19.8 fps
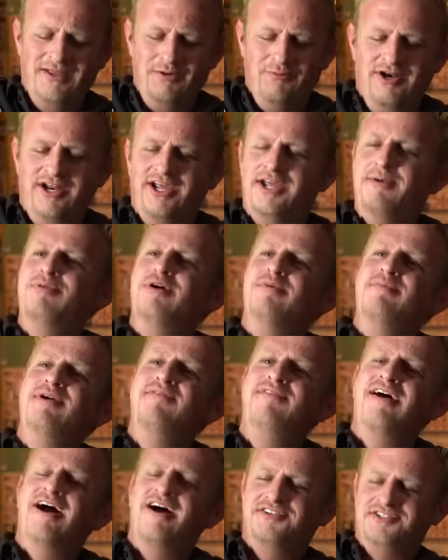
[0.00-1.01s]
they went ahead and put me a
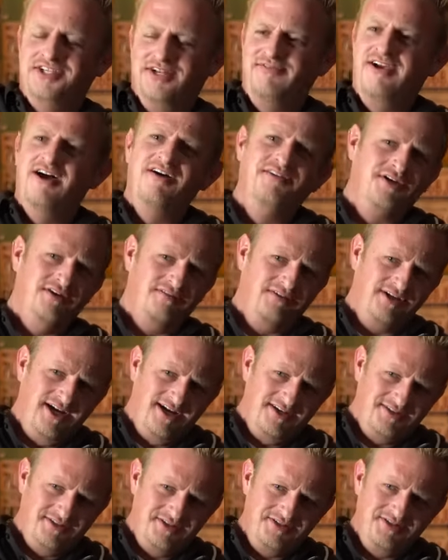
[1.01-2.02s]
valve, set of valve cover
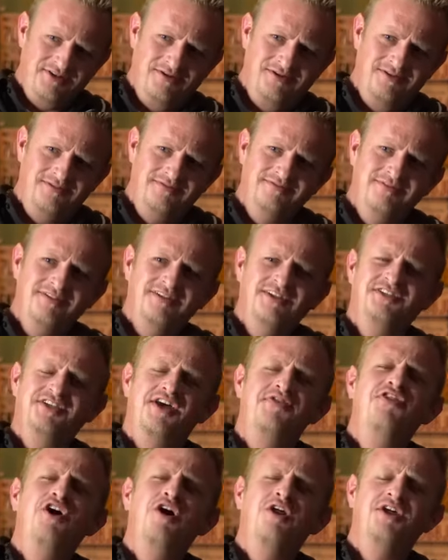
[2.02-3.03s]
gaskets on it, because
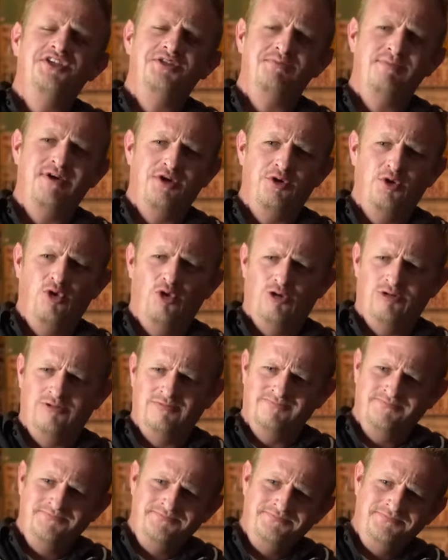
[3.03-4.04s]
I thought I smelled oil.